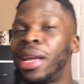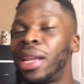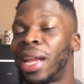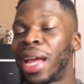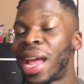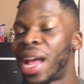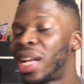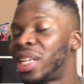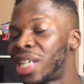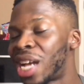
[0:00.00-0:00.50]
They
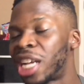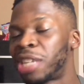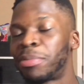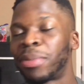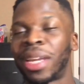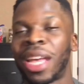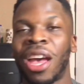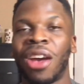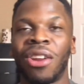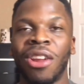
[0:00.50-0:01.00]
had Josh
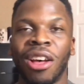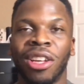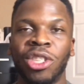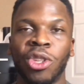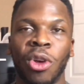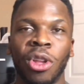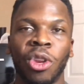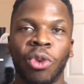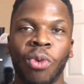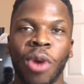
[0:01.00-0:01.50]
McCown
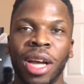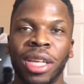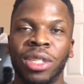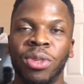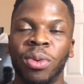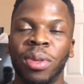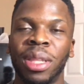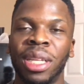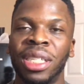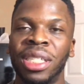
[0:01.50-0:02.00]
also on the
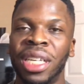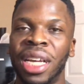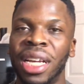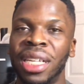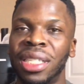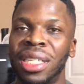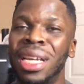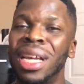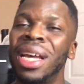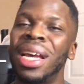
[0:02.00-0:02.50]
roster with the
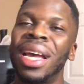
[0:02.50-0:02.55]
Jets.